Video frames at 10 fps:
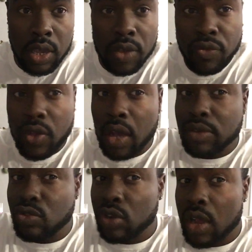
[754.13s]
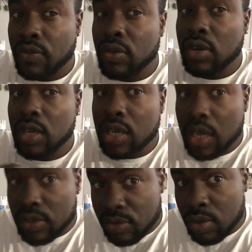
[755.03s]
If you try to go the
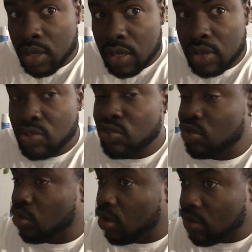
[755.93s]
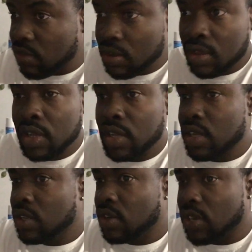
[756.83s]
next way, drugs,
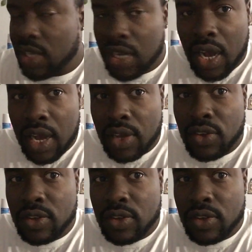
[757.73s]
liquor,